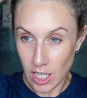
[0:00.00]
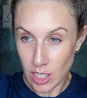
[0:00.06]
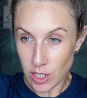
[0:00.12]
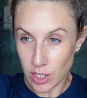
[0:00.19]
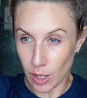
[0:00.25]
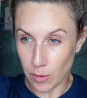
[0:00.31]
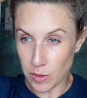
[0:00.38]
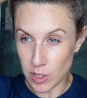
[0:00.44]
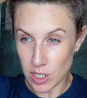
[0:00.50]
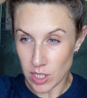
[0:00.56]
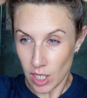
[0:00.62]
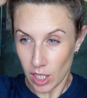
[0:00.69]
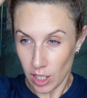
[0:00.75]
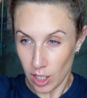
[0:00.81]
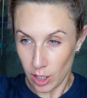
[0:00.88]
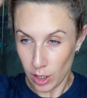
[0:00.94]
So I'm just
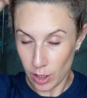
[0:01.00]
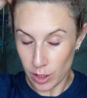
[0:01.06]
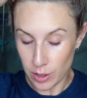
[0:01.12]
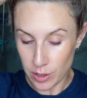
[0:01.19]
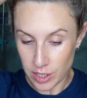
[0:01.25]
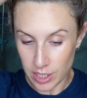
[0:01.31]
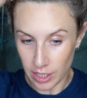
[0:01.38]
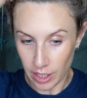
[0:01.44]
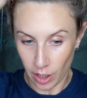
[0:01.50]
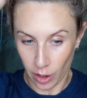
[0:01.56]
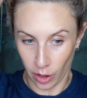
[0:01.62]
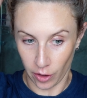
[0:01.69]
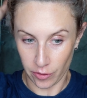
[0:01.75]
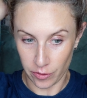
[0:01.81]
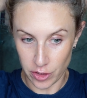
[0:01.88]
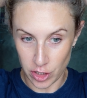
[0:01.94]
going to loosen it
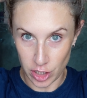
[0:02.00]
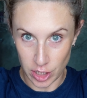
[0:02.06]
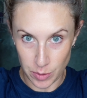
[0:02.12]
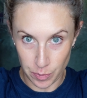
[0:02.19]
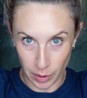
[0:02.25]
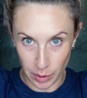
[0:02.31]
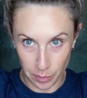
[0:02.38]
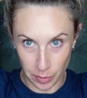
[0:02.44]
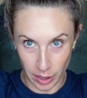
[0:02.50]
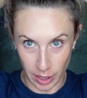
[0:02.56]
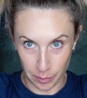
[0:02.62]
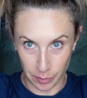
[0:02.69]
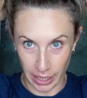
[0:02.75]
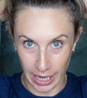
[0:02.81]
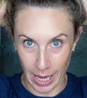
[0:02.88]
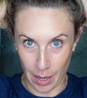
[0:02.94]
off just by pulling
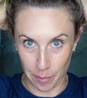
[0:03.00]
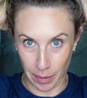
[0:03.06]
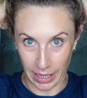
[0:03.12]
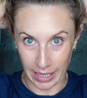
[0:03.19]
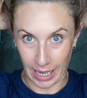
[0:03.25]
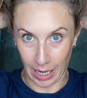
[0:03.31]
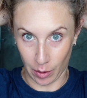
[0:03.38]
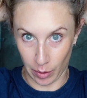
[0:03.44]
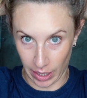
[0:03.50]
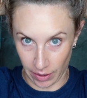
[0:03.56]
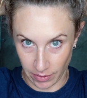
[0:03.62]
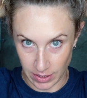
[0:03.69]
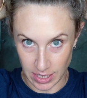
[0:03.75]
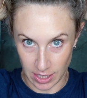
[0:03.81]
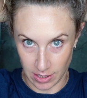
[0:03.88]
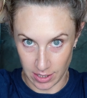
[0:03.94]
my hair back out ever
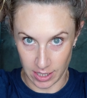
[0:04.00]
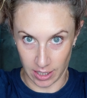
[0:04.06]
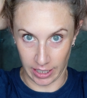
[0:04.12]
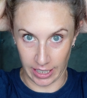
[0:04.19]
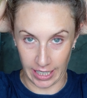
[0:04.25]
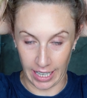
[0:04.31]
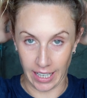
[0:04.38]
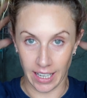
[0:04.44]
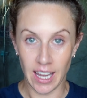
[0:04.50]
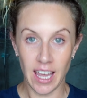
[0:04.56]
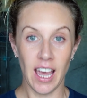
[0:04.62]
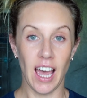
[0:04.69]
so slightly.